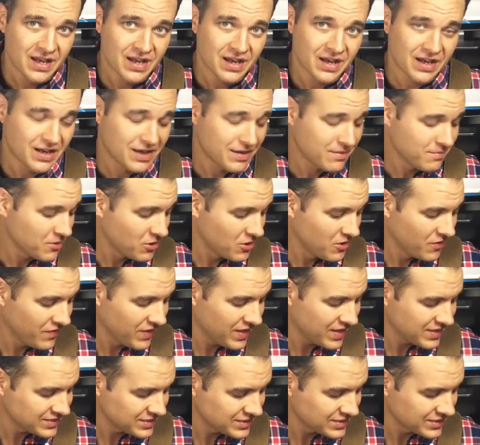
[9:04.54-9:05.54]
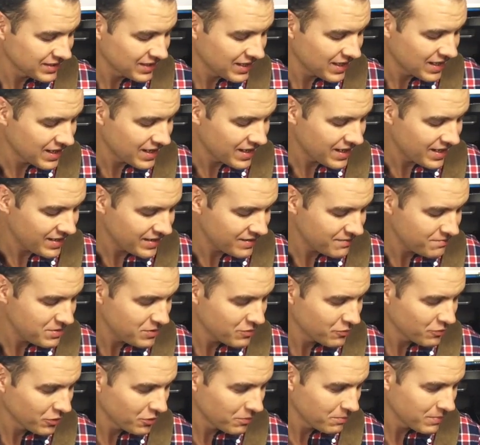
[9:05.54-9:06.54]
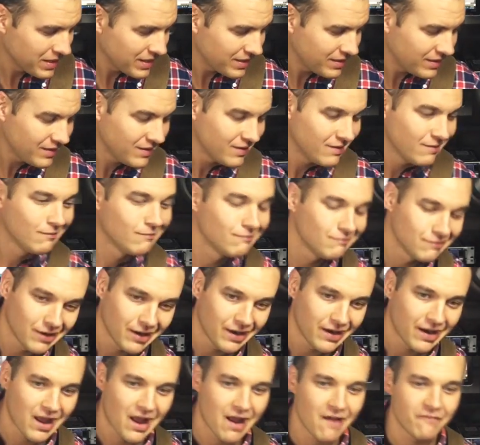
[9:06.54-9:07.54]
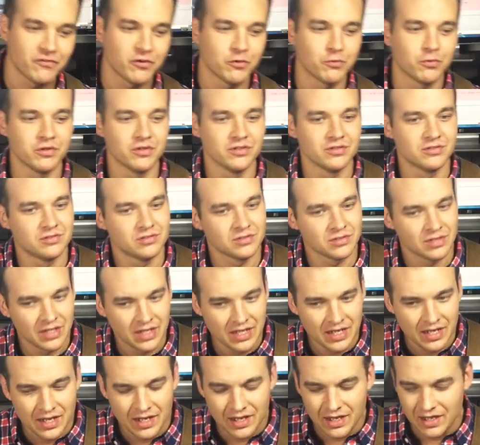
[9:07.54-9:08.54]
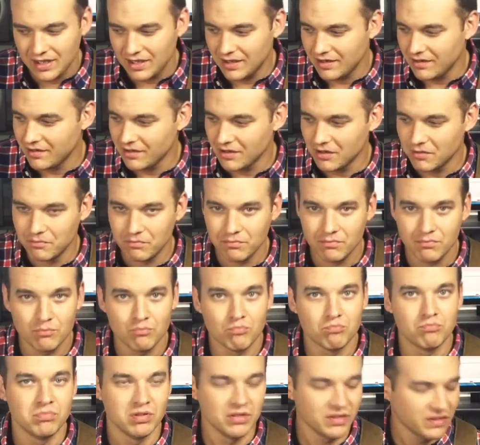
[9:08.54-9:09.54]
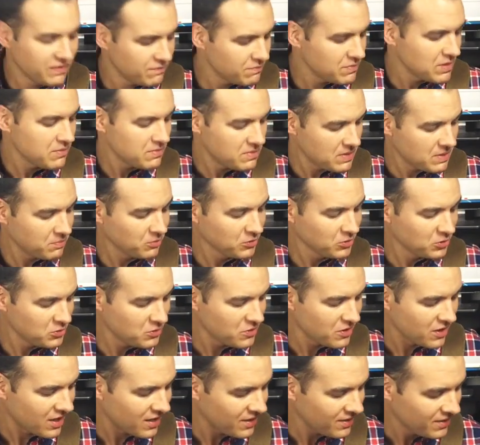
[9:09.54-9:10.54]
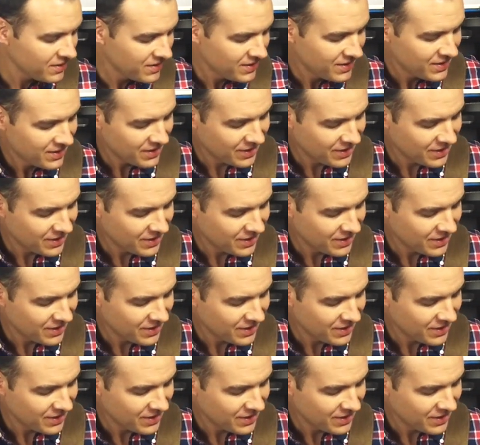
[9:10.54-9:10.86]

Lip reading: On that slide, it'd be real bad to hit it right afterwards. And believe me, people do that.